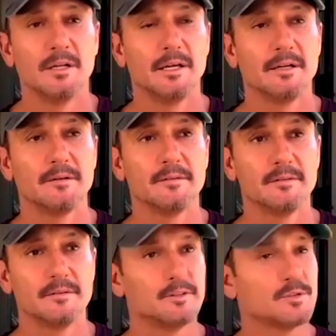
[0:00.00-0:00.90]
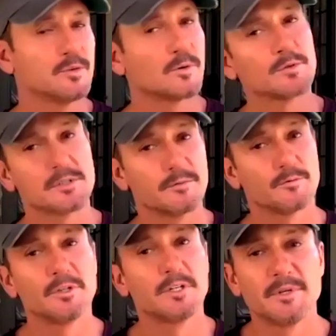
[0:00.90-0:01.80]
And the tour was
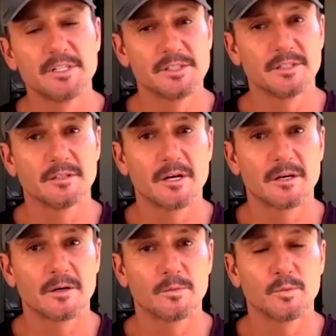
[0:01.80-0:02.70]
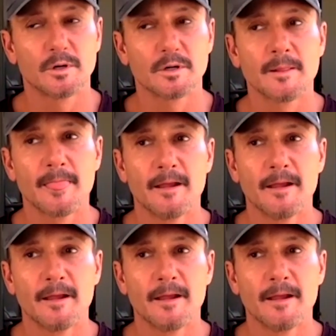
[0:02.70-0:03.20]
really busy and a lot of hard work.